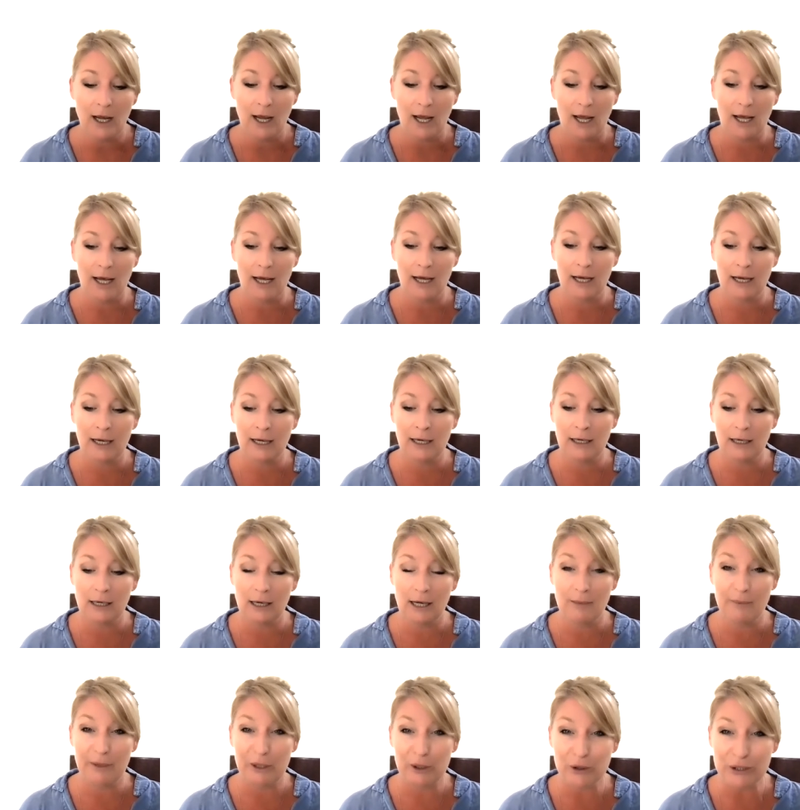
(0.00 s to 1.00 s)

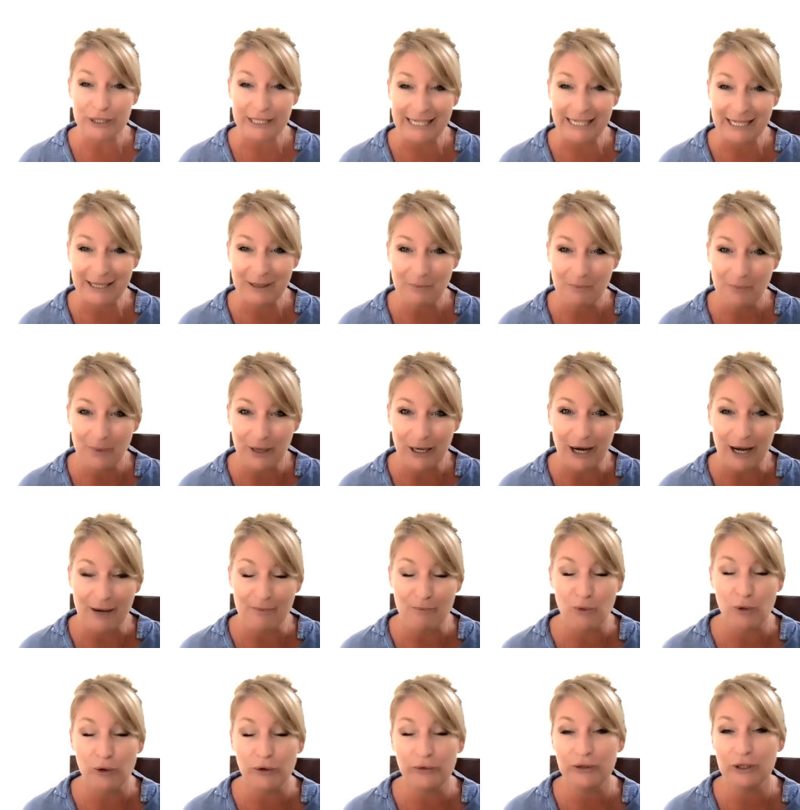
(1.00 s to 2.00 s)
I'm an Aussie, but I
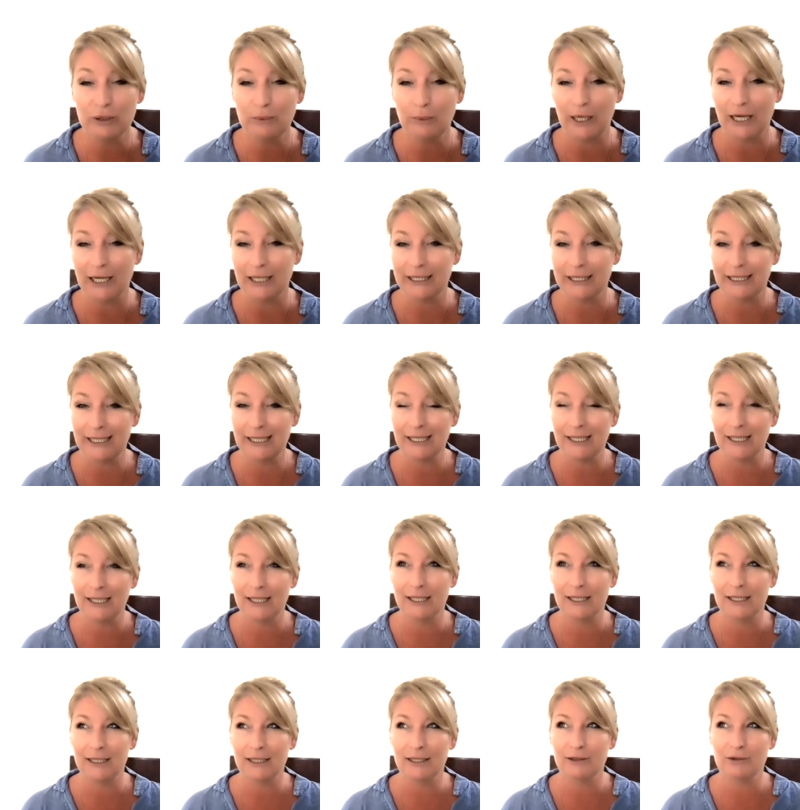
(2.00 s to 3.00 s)
moved to Bali
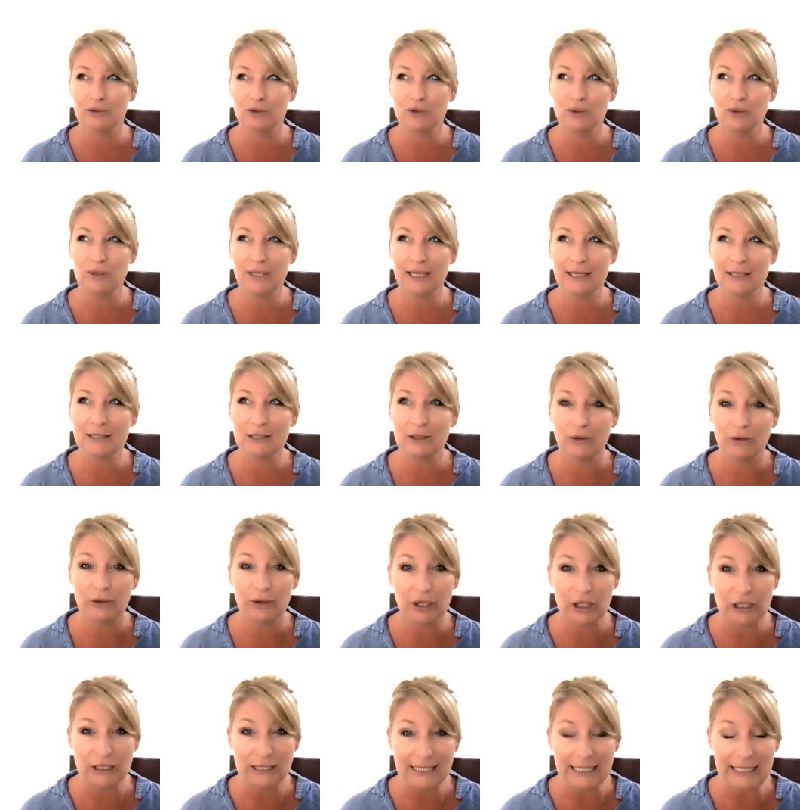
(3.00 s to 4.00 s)
in
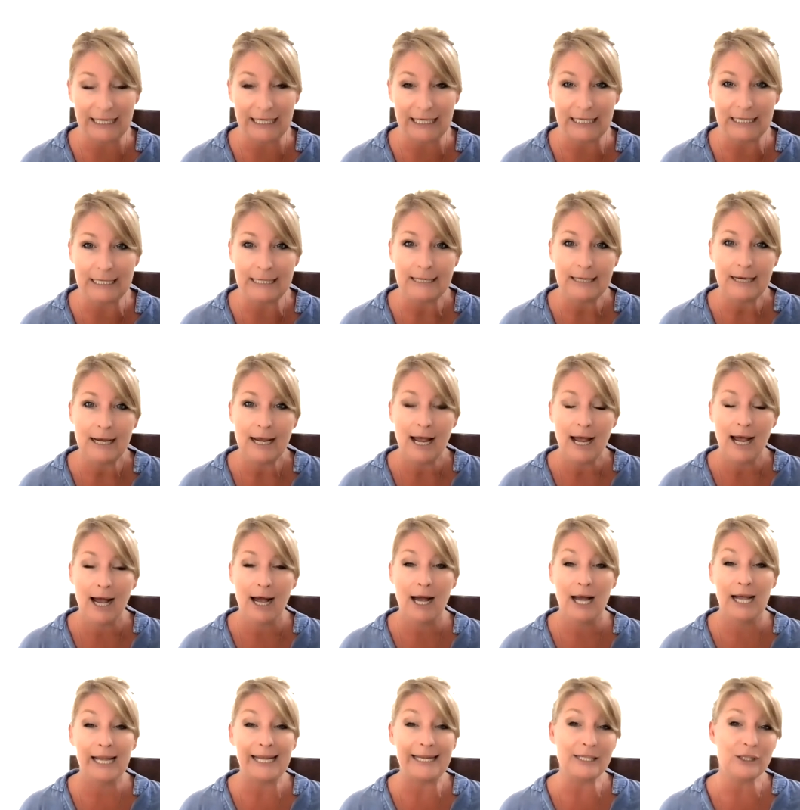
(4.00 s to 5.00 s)
2013
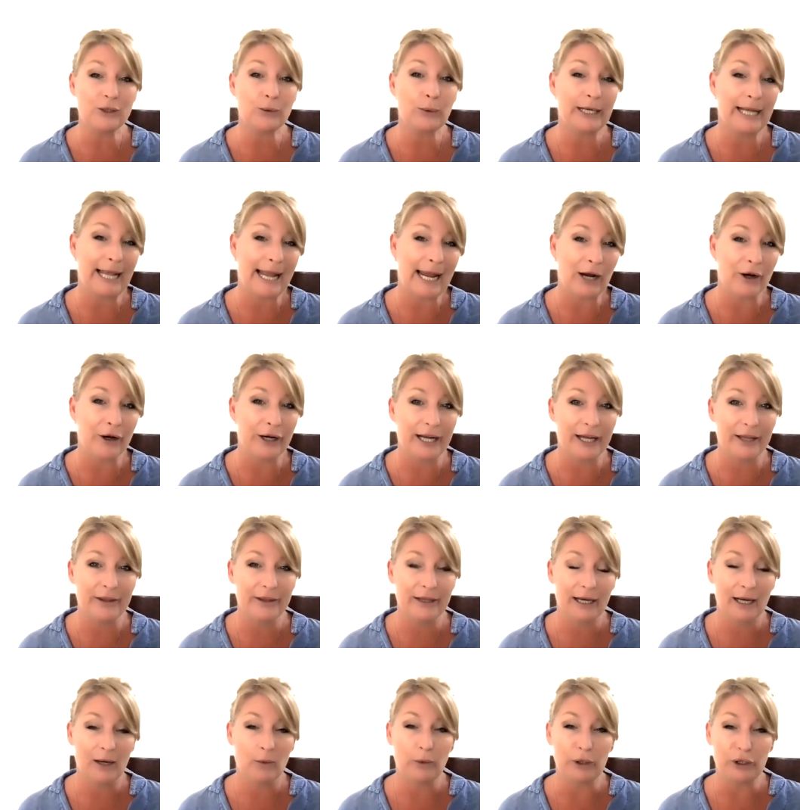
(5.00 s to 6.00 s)
into an area
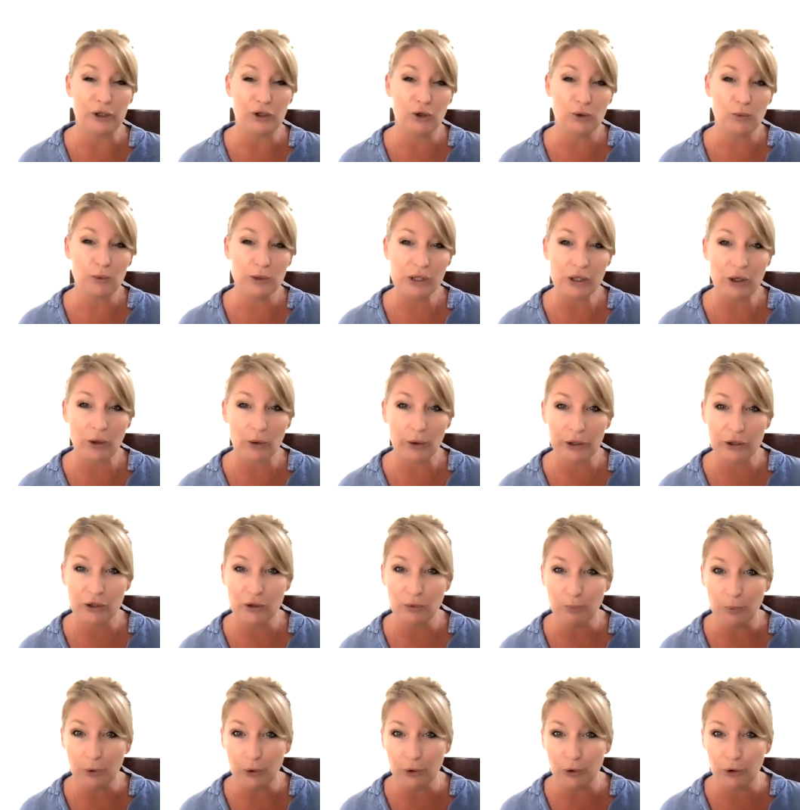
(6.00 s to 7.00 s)
that we knew was going to
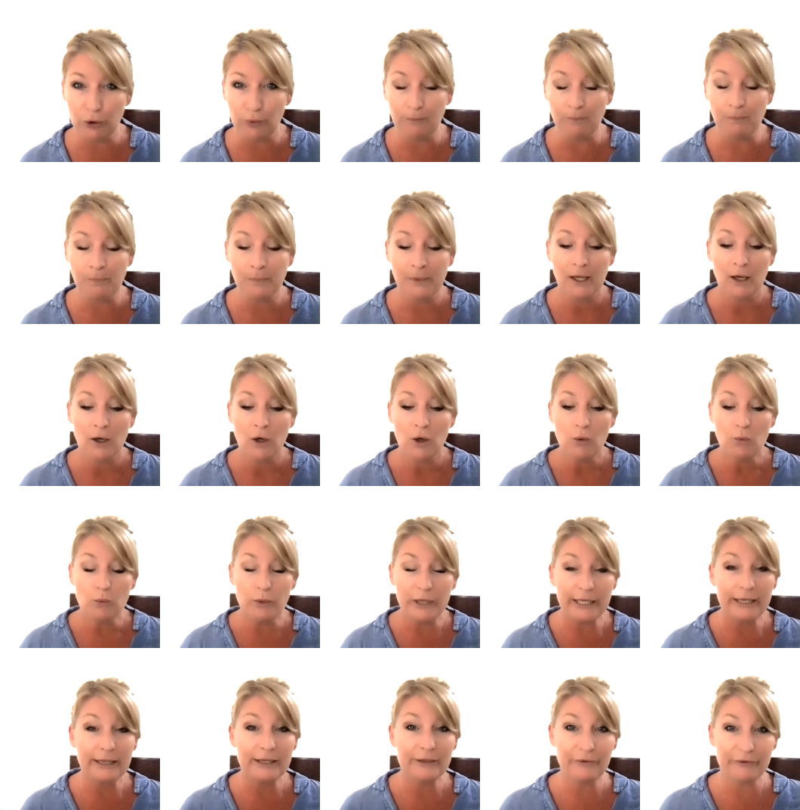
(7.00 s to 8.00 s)
boom,
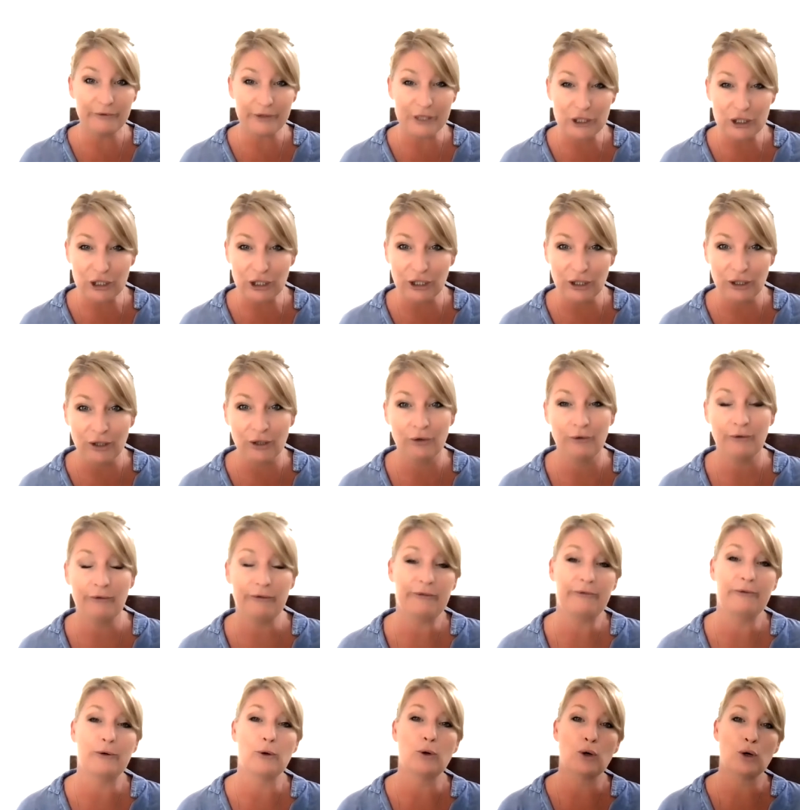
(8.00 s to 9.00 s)
with the vision
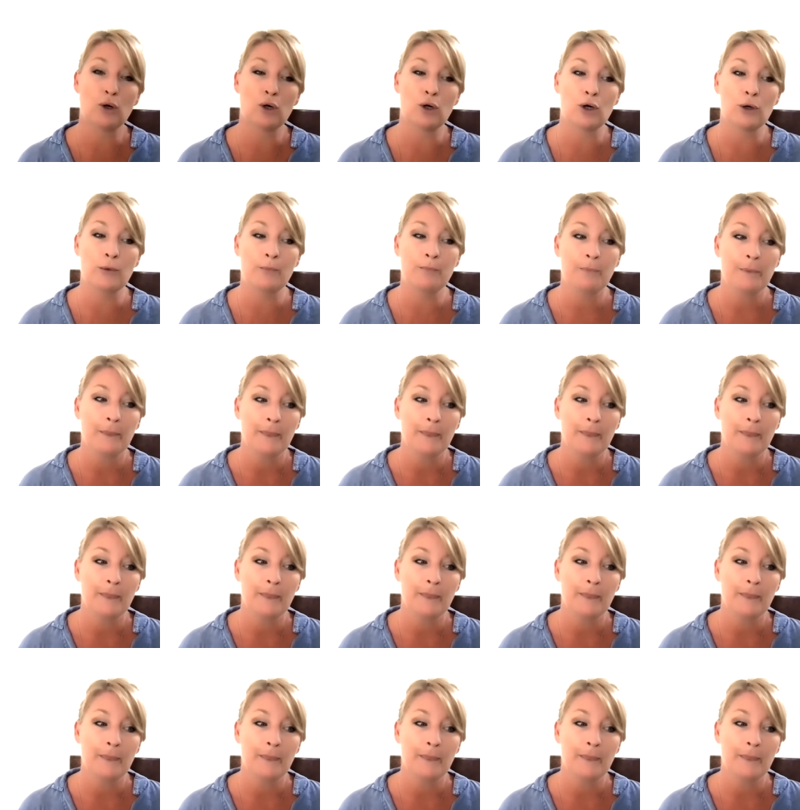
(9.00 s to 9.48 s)
for